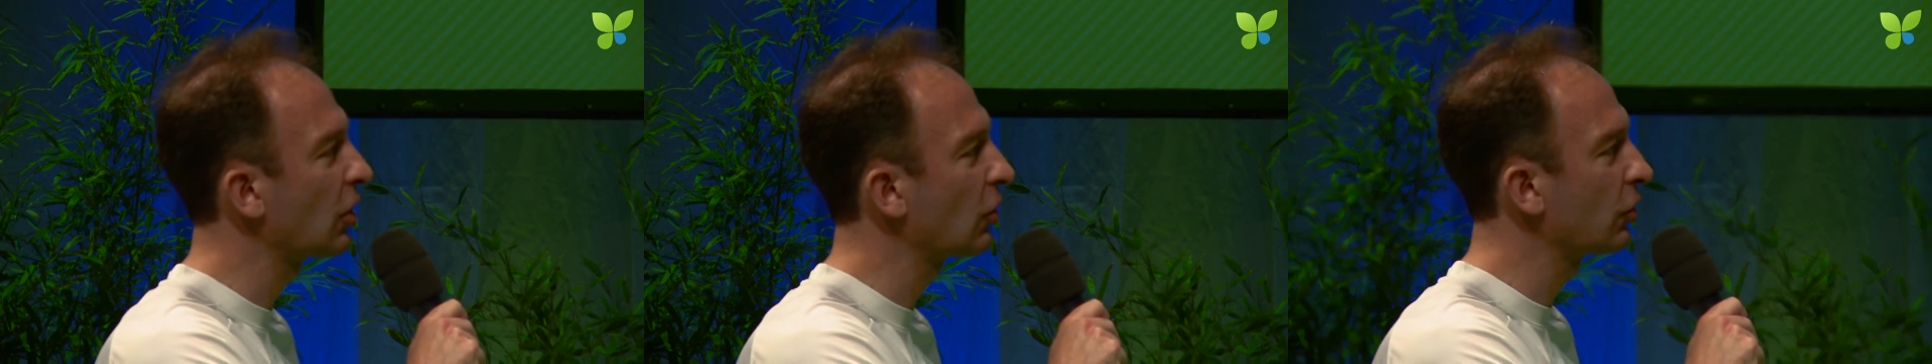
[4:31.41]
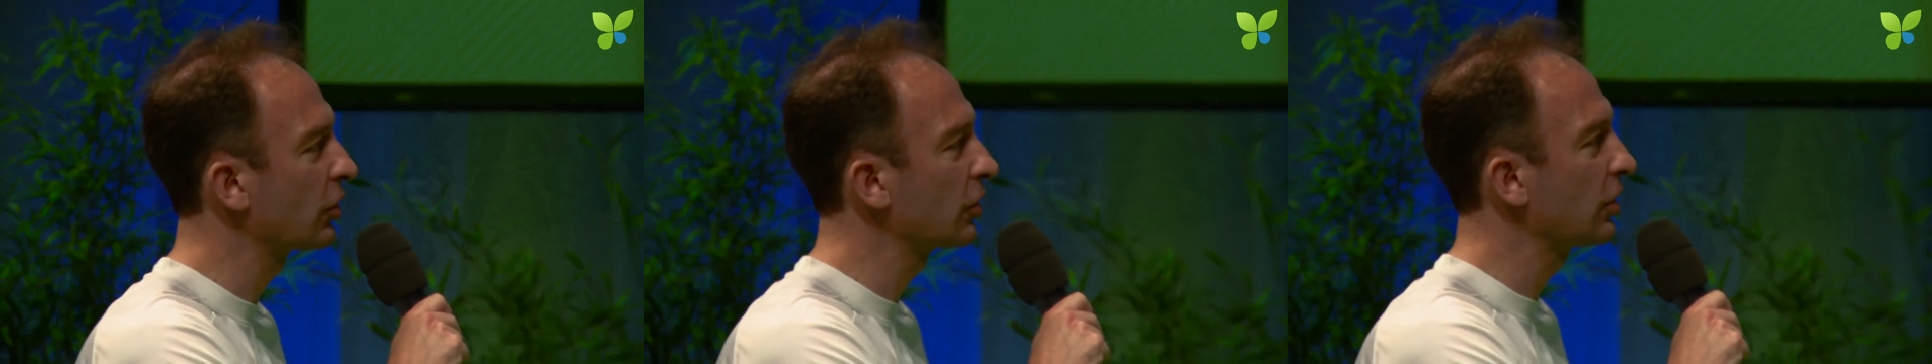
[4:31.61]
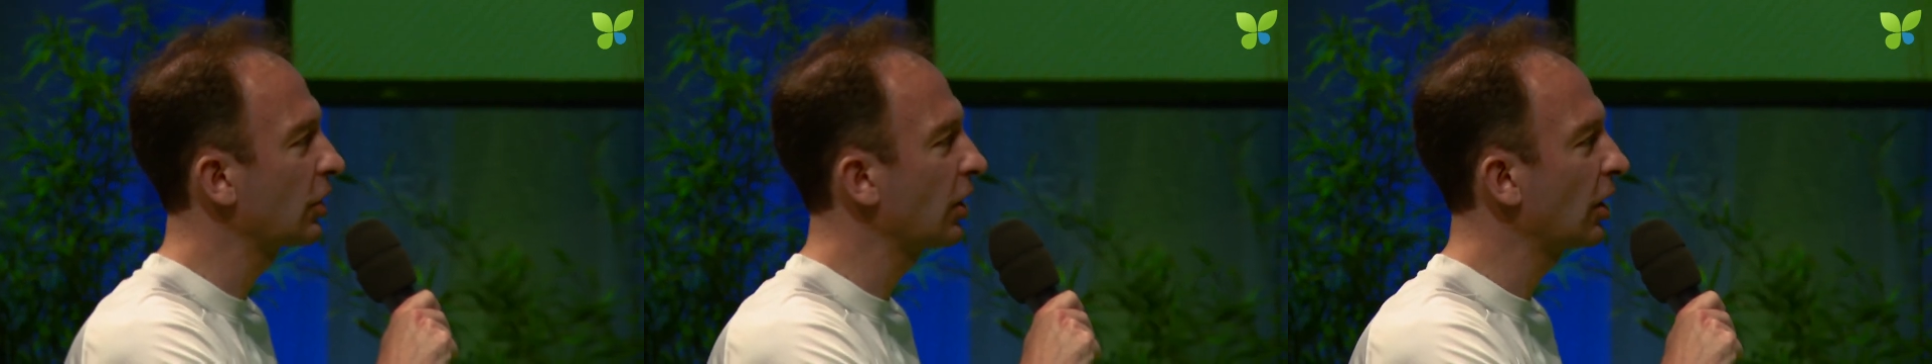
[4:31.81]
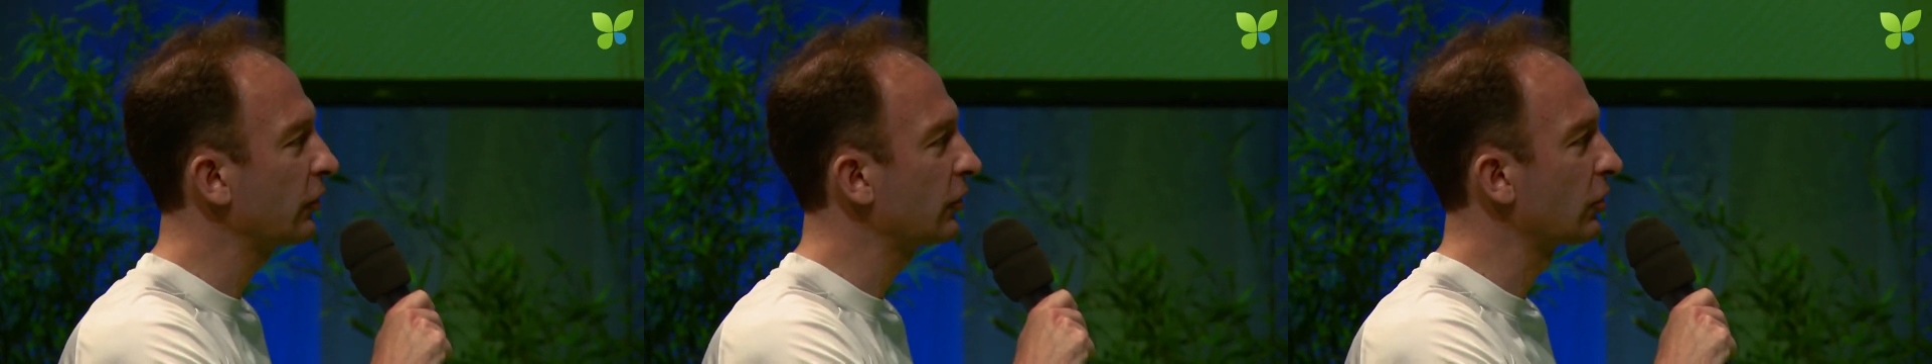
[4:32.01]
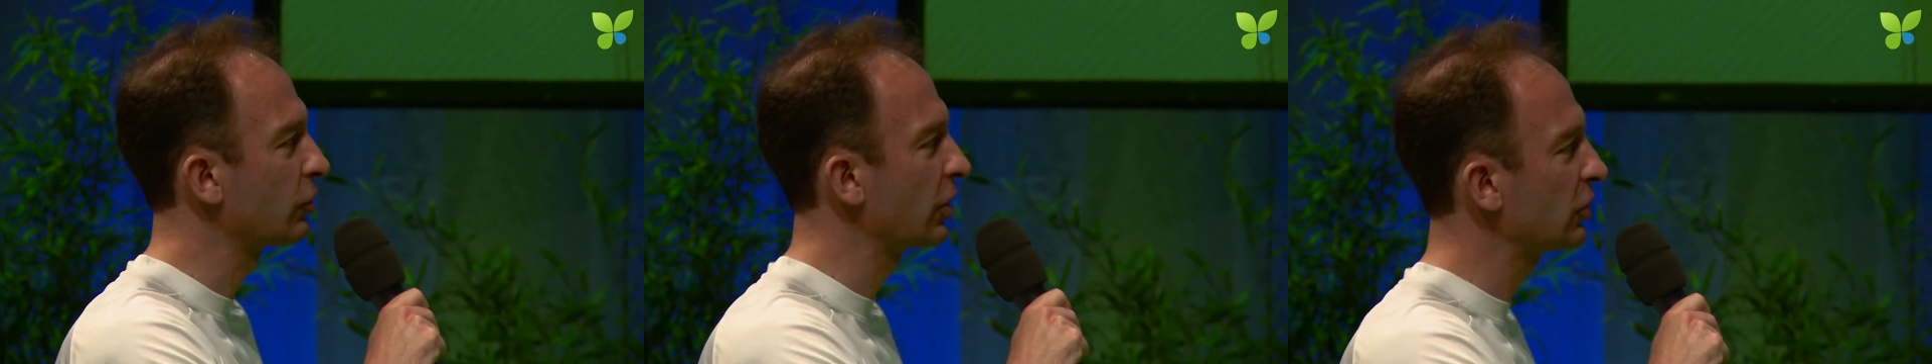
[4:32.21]
our
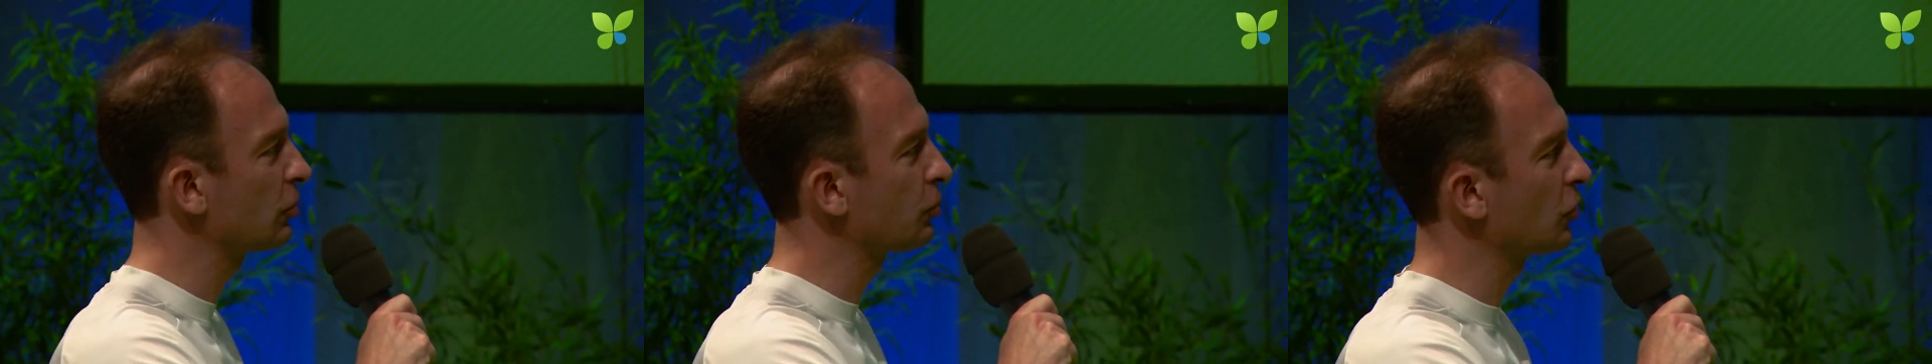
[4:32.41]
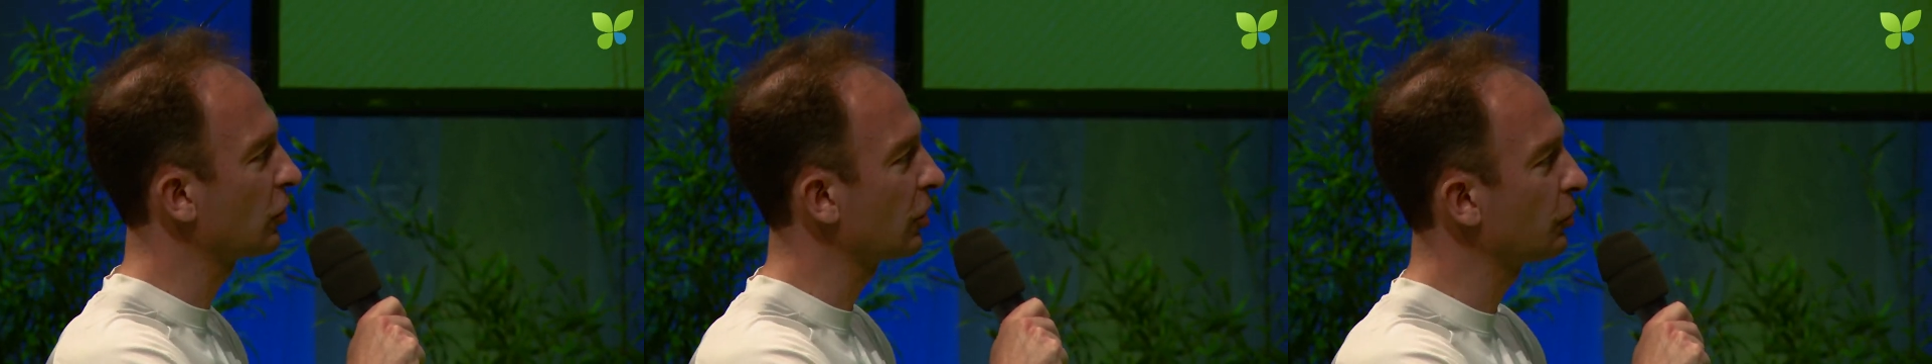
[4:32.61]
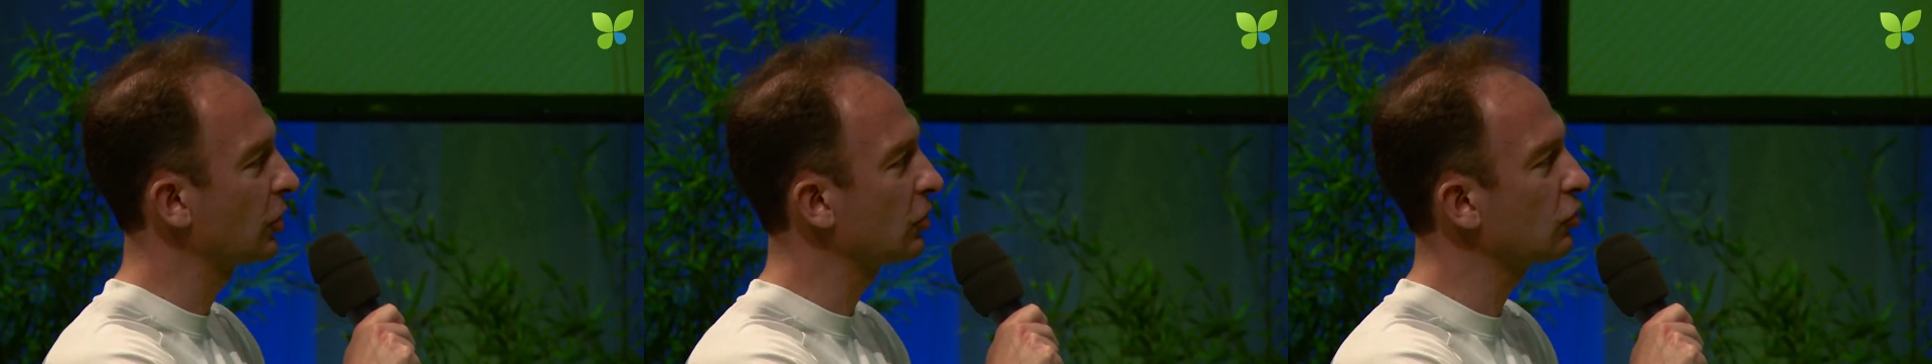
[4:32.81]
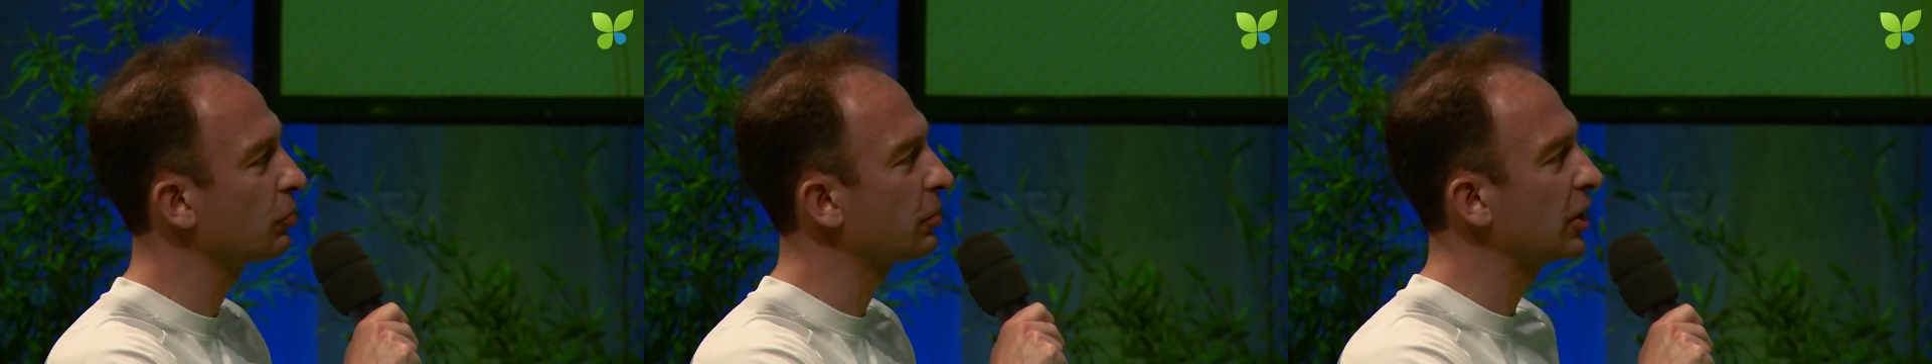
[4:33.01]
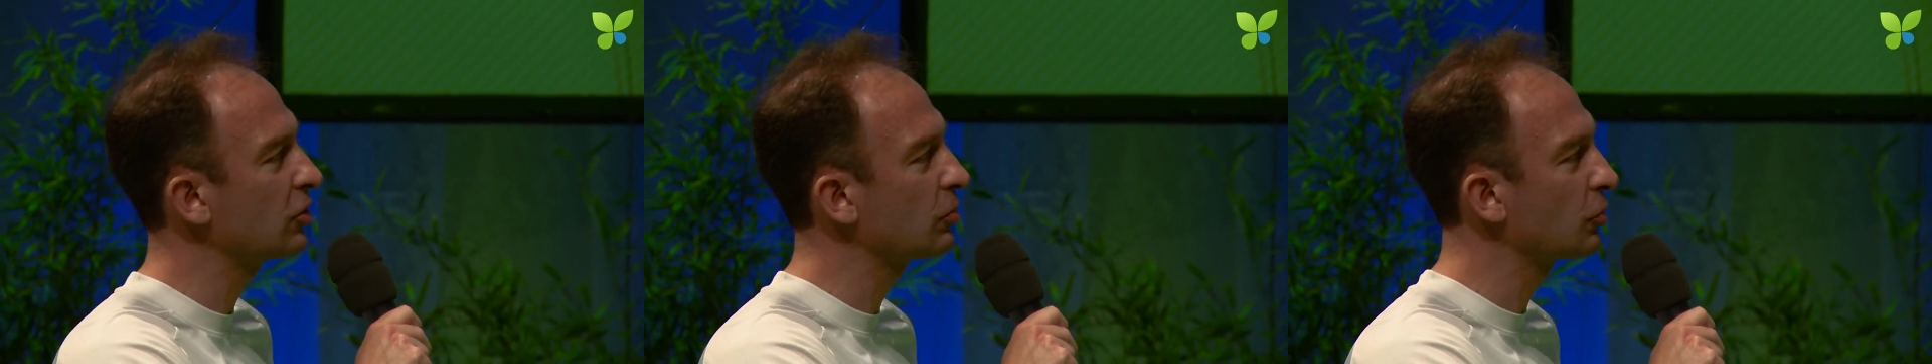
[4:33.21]
accelerator program, the
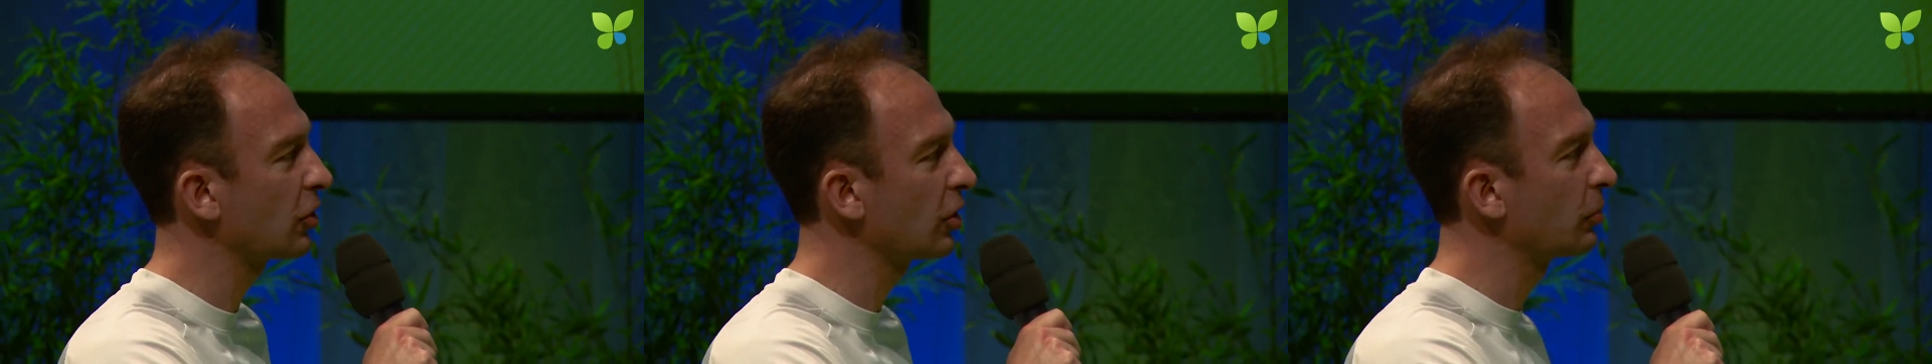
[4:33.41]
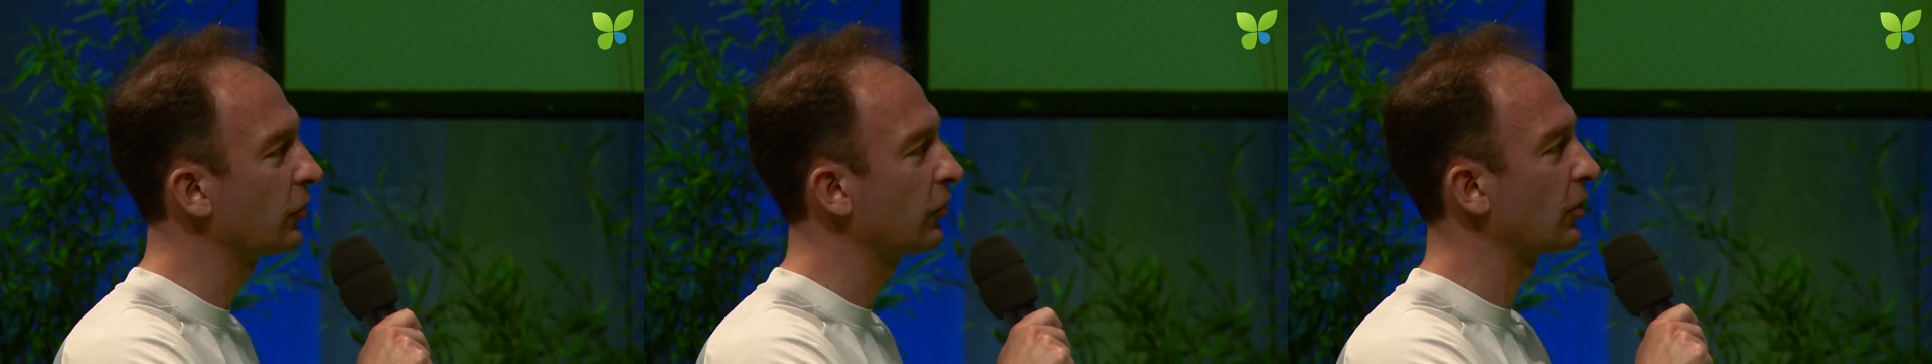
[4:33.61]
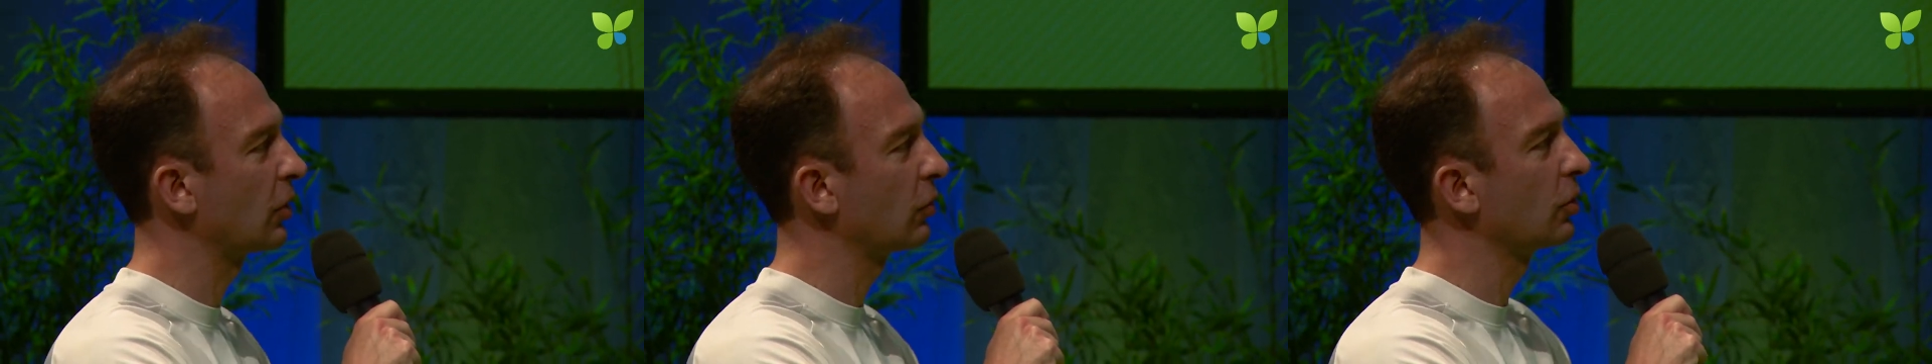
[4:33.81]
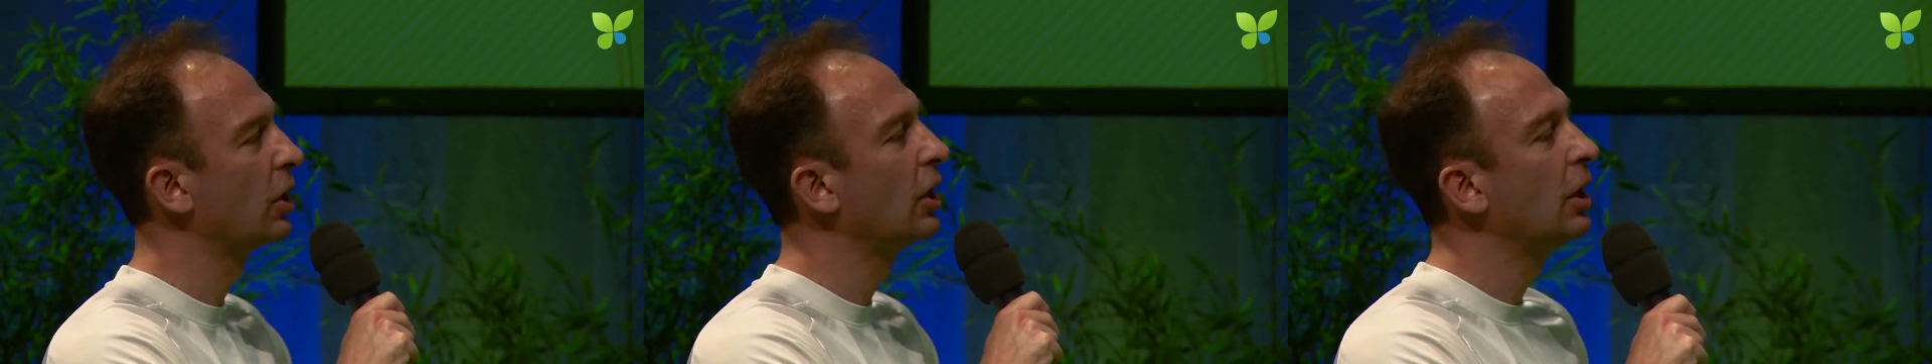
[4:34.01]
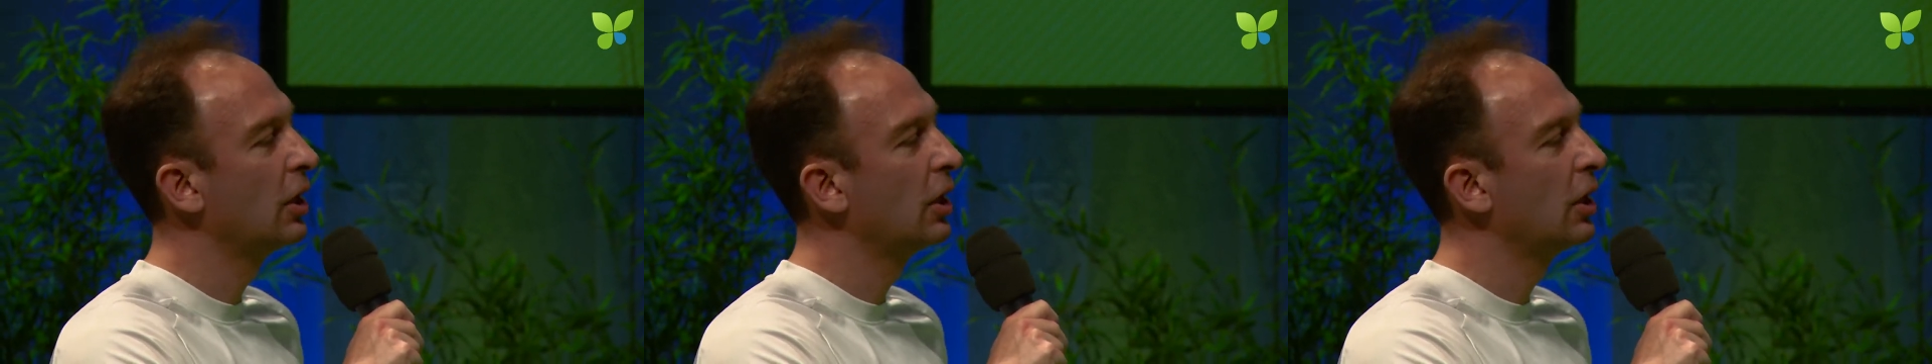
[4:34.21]
incubator program, is now